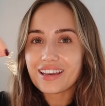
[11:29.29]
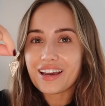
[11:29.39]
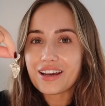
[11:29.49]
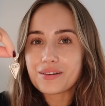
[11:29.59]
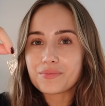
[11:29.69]

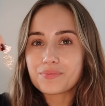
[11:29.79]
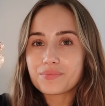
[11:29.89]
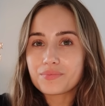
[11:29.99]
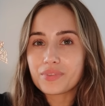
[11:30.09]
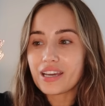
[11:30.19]

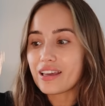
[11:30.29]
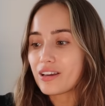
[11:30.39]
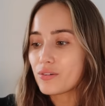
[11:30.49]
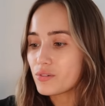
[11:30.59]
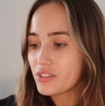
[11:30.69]
Yeah,
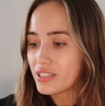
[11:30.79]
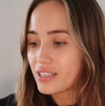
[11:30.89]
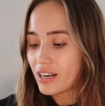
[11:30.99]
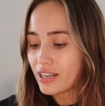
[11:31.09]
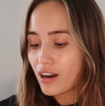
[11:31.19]
they're gorgeous.
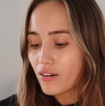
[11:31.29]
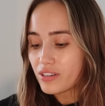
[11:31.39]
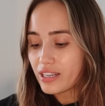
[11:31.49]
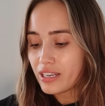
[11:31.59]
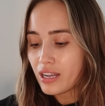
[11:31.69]
They're like
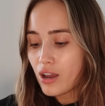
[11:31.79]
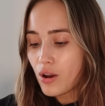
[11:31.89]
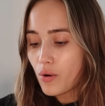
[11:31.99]
covered in